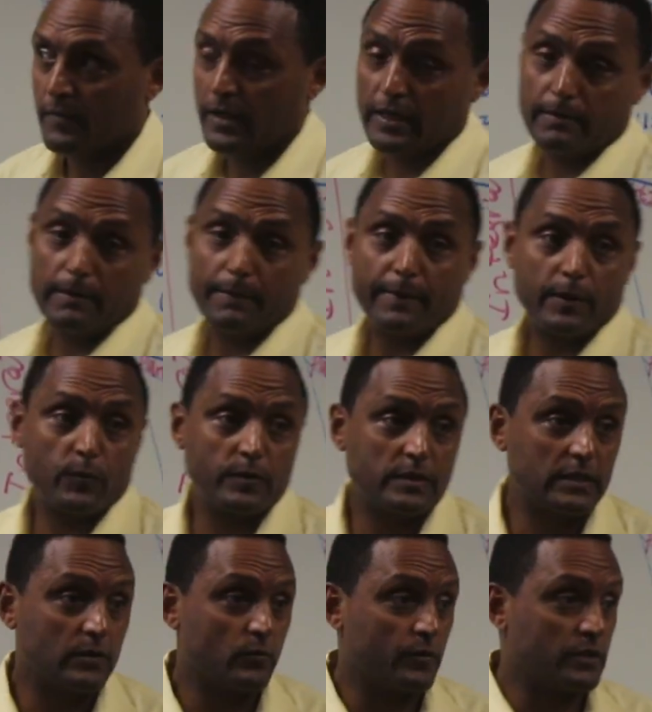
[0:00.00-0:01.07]
Remember,
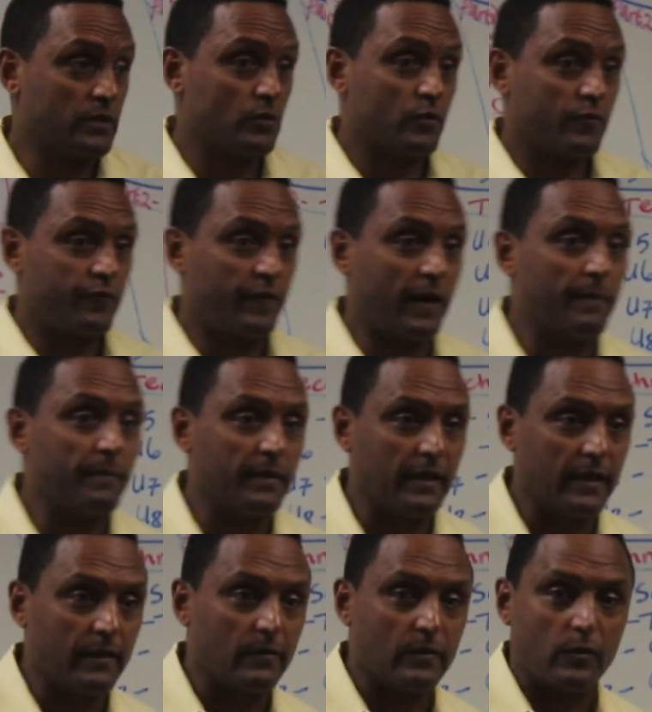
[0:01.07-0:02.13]
within your
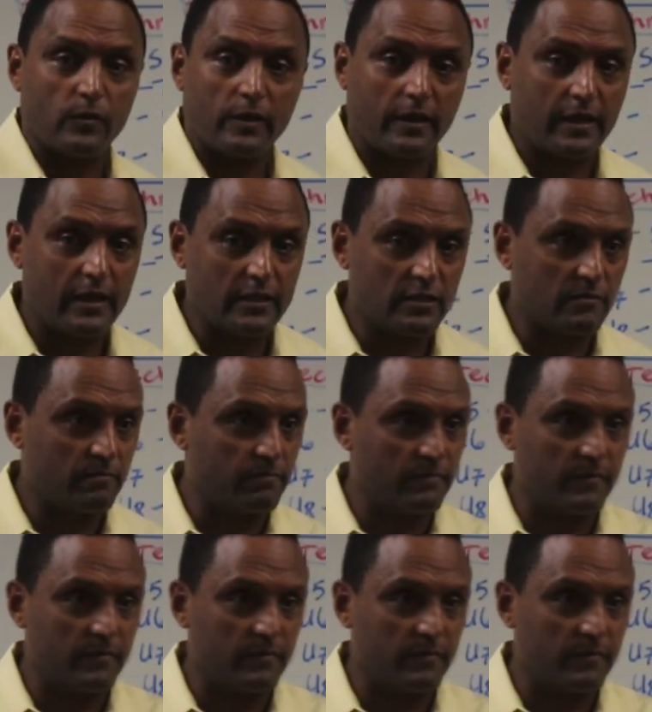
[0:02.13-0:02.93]
family, the kids,